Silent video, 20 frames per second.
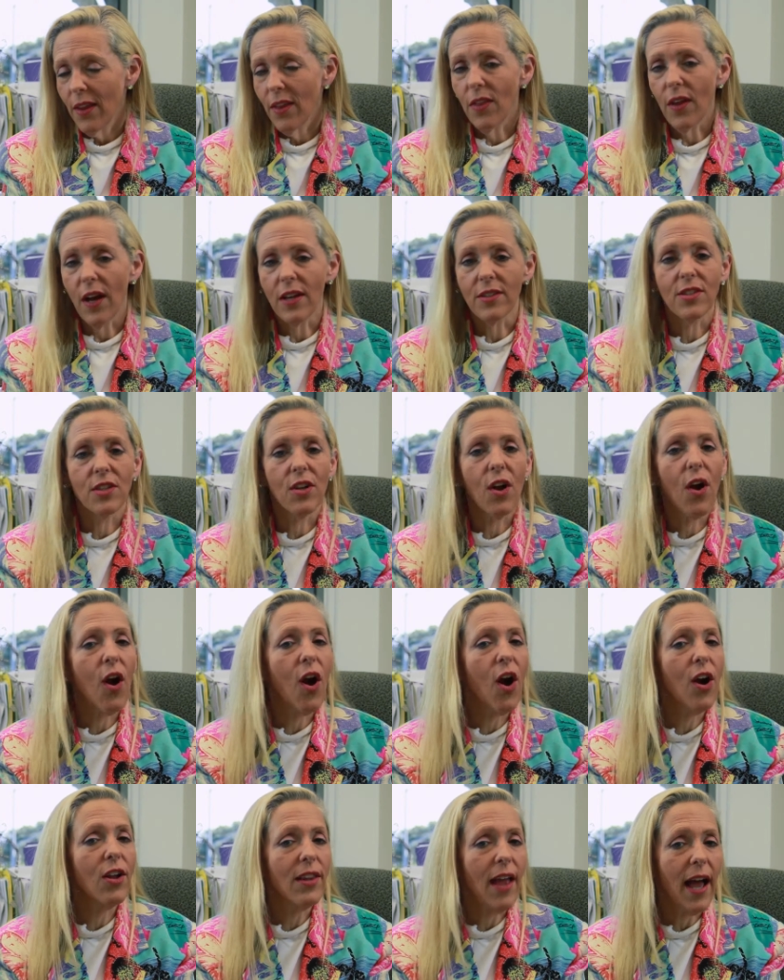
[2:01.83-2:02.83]
Thus,
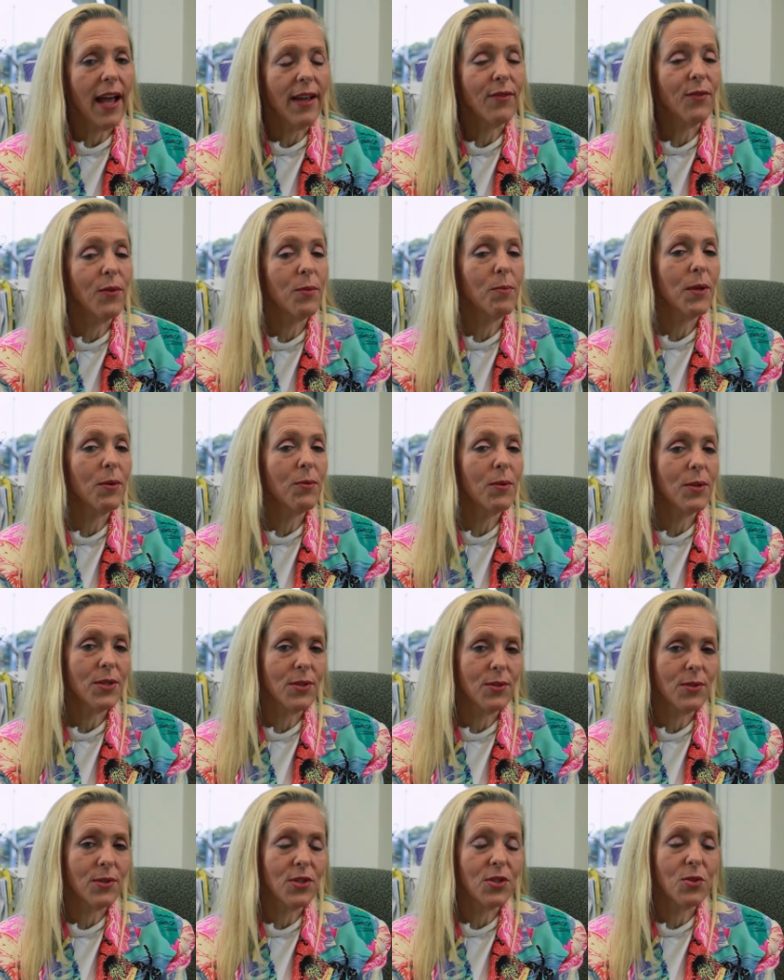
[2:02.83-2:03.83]
our life would be
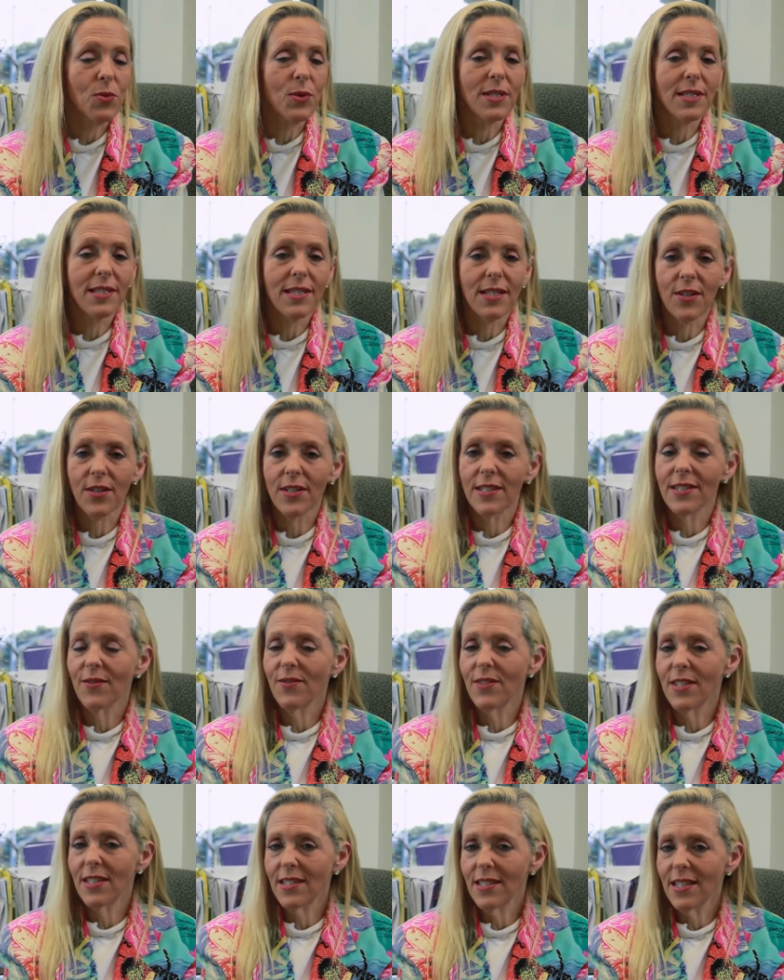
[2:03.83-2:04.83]
reduced to a series of
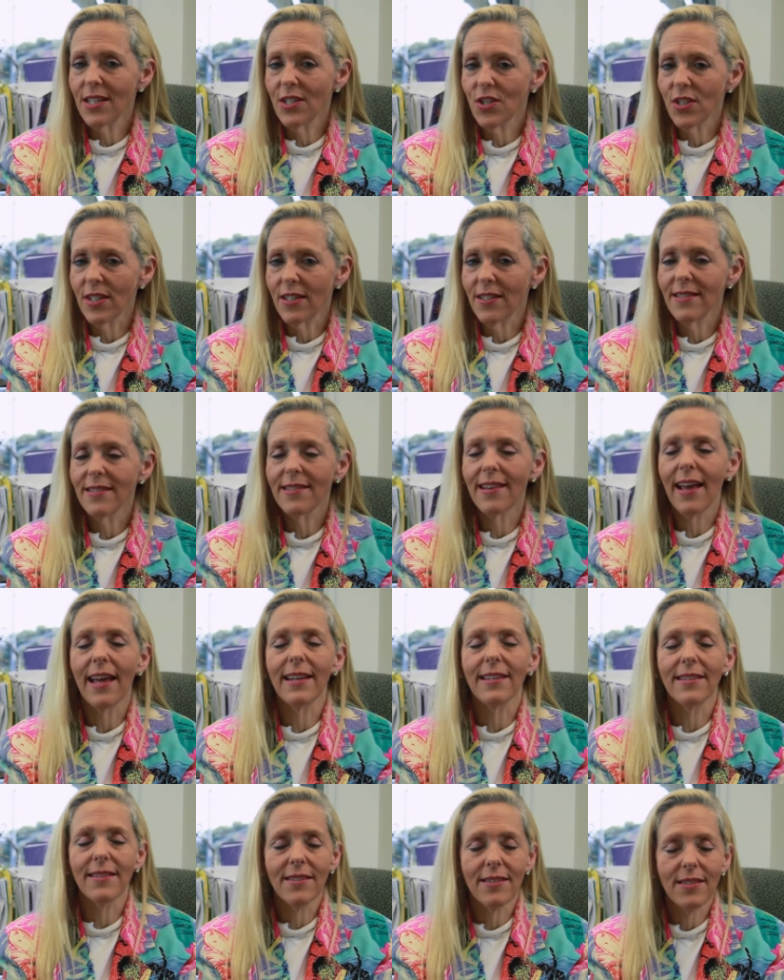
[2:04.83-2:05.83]
decisions
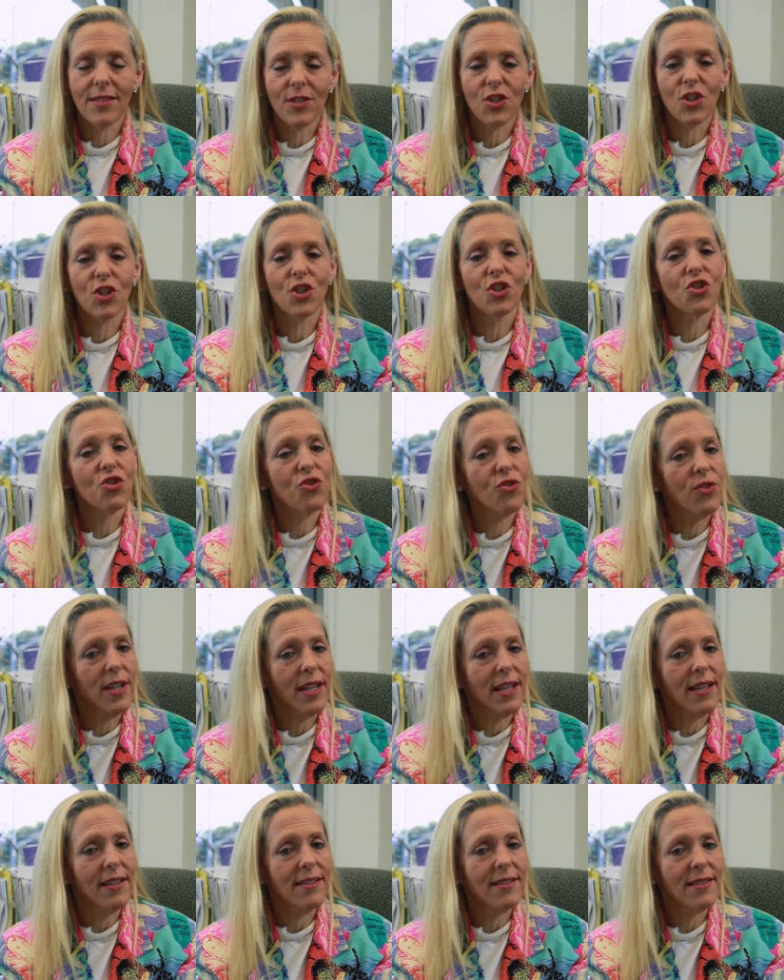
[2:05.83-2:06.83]
and decision
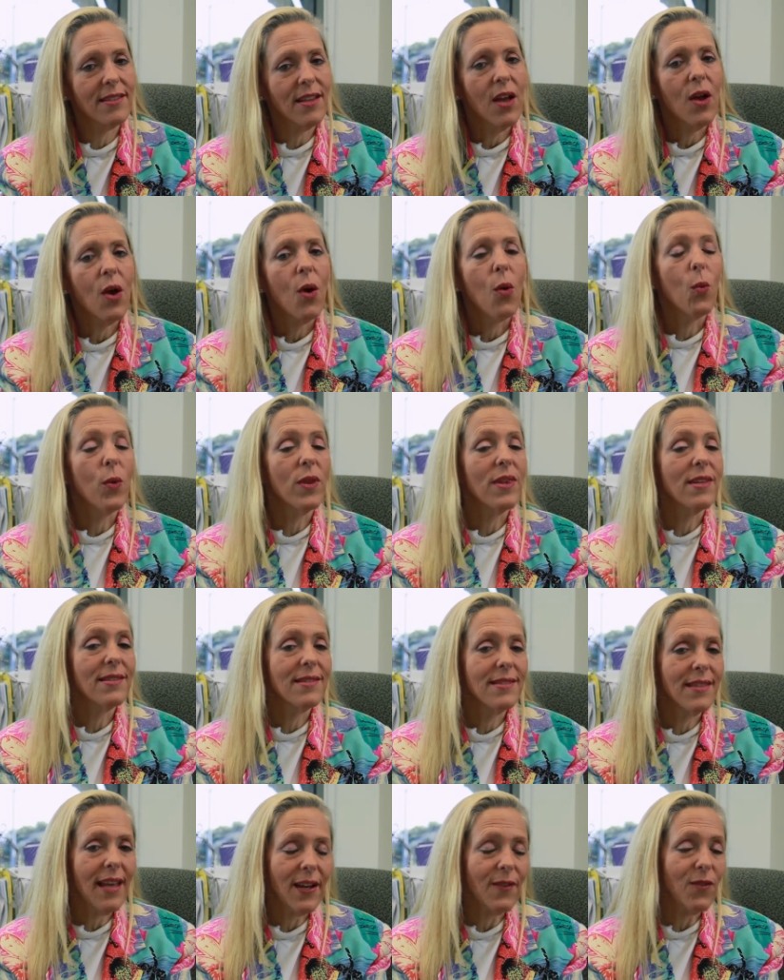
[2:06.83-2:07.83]
trees with a
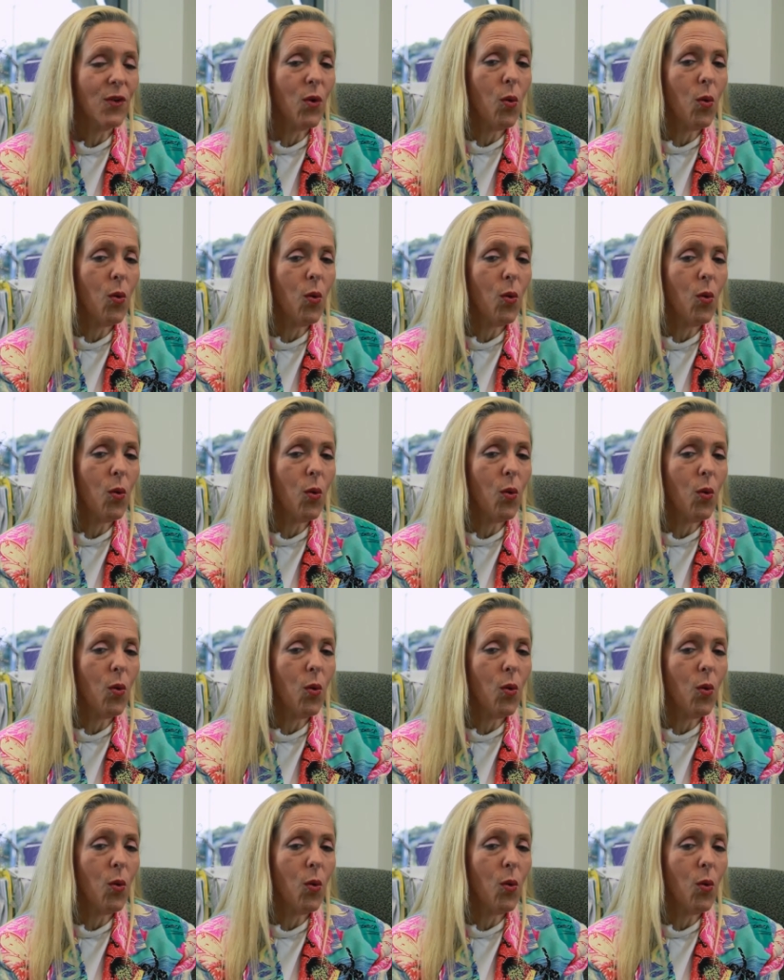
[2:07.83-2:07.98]
set of